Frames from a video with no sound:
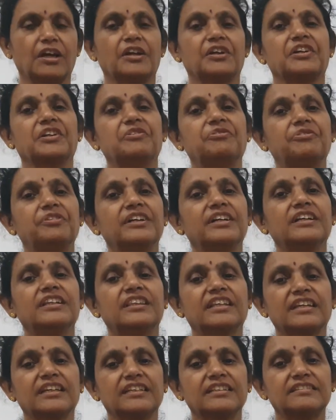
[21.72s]
Different
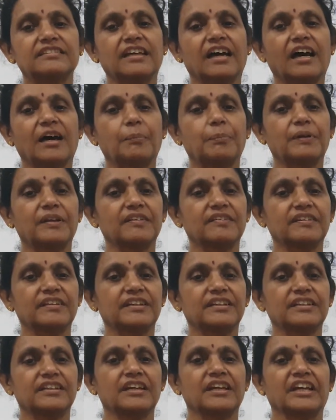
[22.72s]
things are
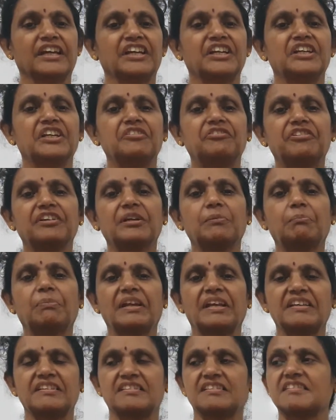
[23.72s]
present in different
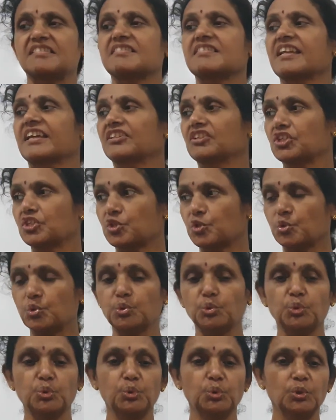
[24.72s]
places like the
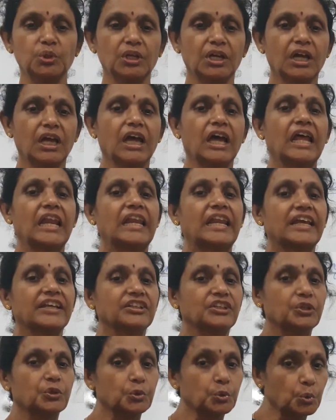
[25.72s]
school, like
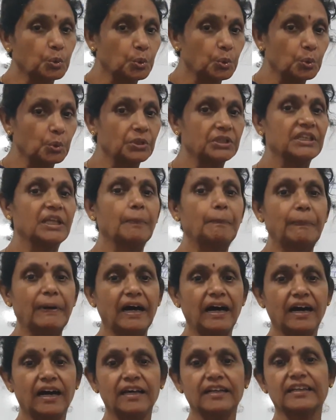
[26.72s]
the road, the
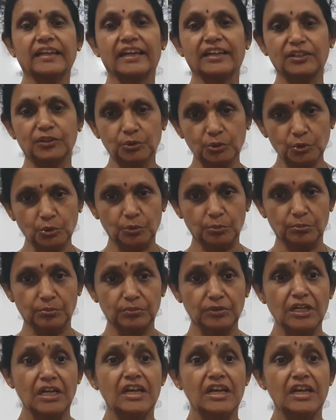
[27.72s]
park and the home.